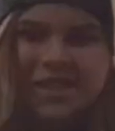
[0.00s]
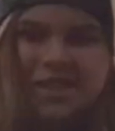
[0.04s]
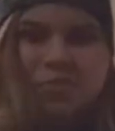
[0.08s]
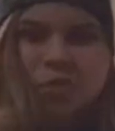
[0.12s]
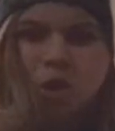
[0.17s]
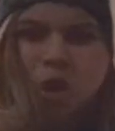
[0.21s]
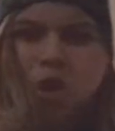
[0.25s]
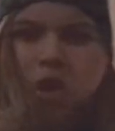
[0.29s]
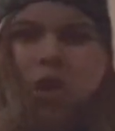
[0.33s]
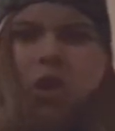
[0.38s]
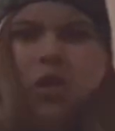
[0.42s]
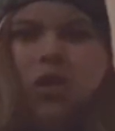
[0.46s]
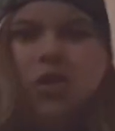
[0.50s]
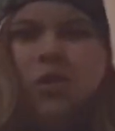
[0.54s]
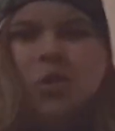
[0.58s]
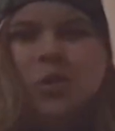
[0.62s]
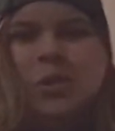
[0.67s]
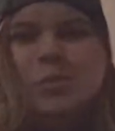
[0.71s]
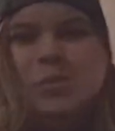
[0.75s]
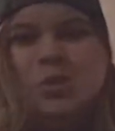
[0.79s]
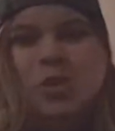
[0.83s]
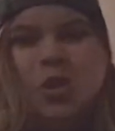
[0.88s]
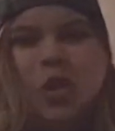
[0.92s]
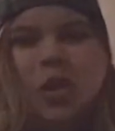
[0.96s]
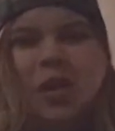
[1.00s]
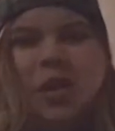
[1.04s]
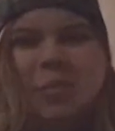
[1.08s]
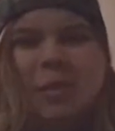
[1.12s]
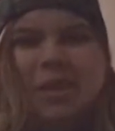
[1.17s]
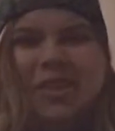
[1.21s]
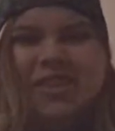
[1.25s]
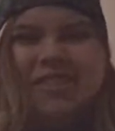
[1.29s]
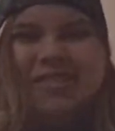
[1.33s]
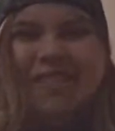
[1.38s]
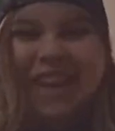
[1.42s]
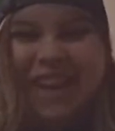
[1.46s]
it tomorrow. I'm sorry
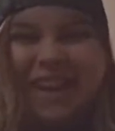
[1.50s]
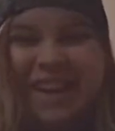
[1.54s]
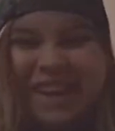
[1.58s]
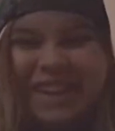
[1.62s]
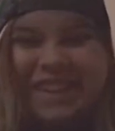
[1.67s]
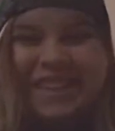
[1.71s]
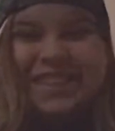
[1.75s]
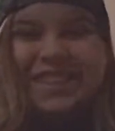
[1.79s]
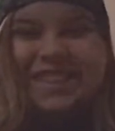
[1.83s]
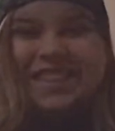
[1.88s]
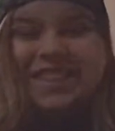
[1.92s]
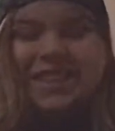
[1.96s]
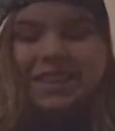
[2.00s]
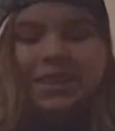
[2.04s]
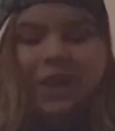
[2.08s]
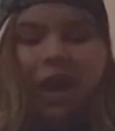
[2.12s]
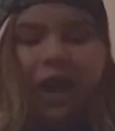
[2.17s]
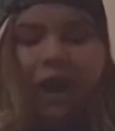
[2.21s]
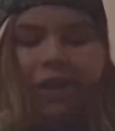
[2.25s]
about the lighting.